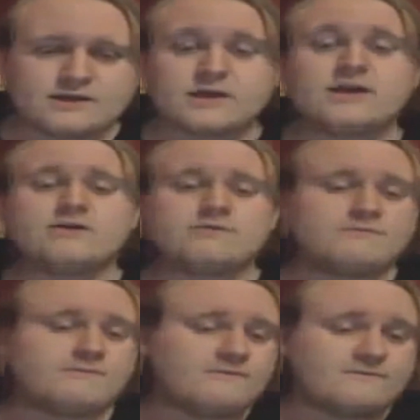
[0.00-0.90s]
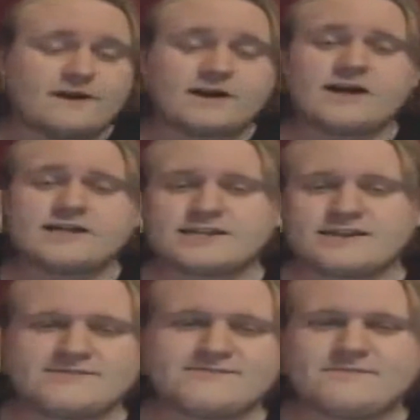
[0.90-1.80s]
So, fuck us.
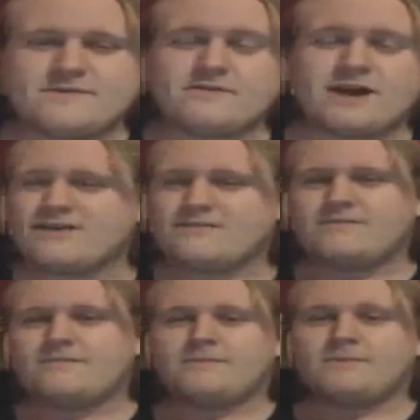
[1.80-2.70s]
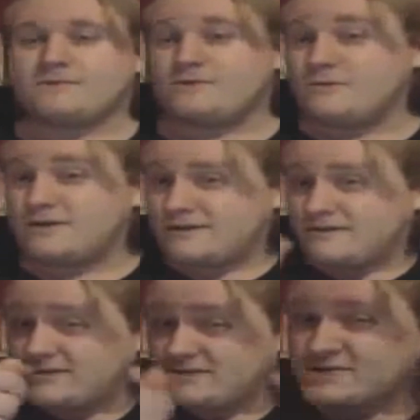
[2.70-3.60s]
You're right. You win.
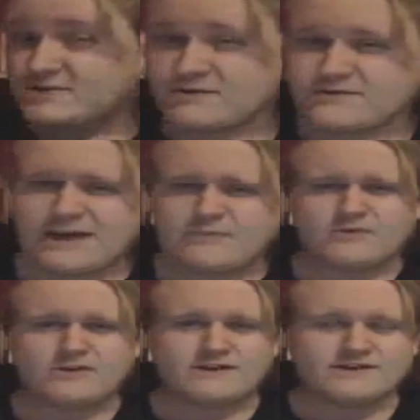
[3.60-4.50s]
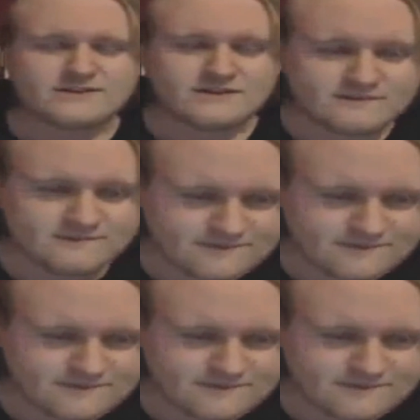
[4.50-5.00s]
You scored that point right there.